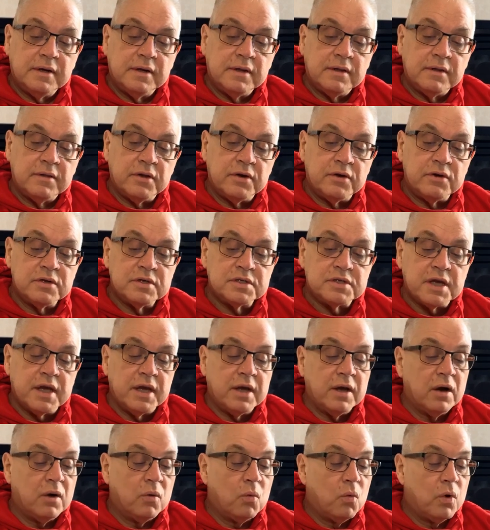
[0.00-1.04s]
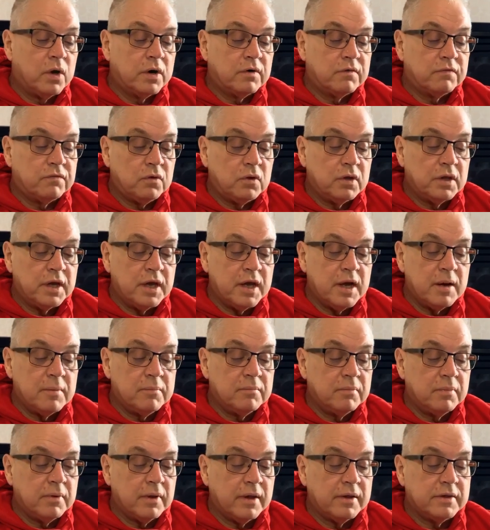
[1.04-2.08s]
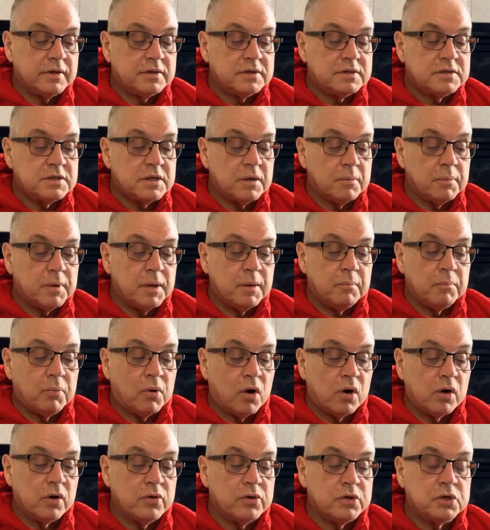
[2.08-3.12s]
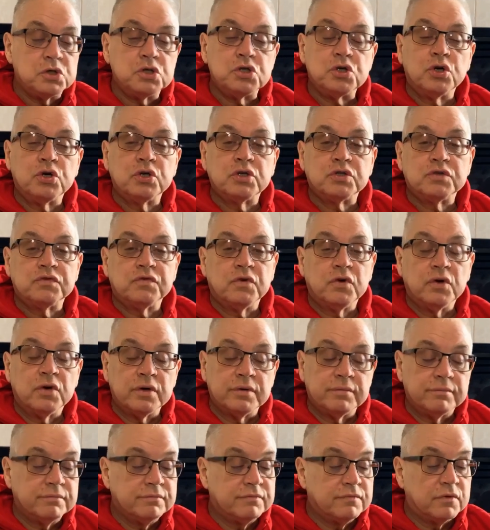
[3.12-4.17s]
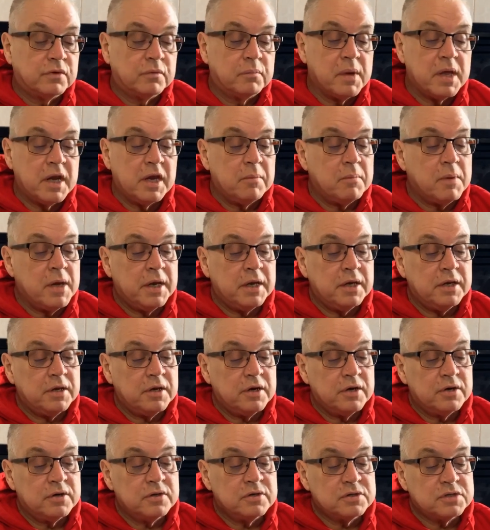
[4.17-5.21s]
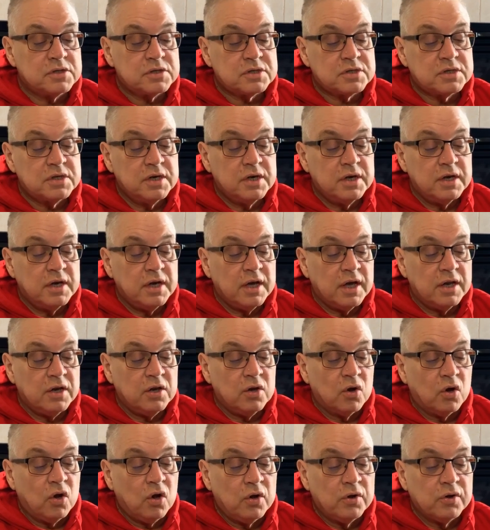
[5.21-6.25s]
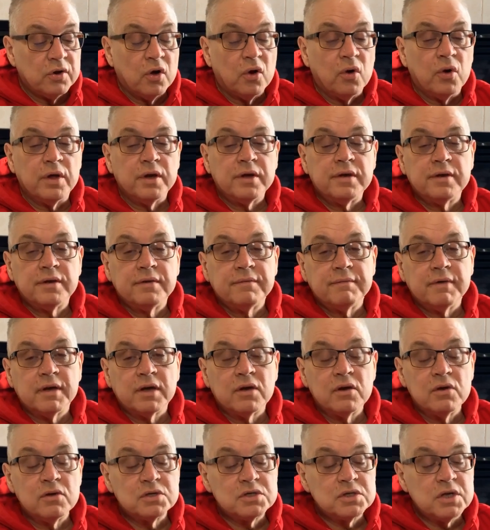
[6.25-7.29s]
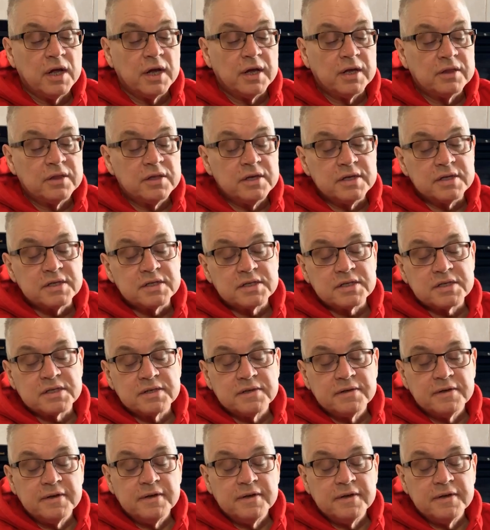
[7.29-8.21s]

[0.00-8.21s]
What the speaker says: There is a wonderful hymn that's been part of the church for many, many years, and you all know it. It goes like this.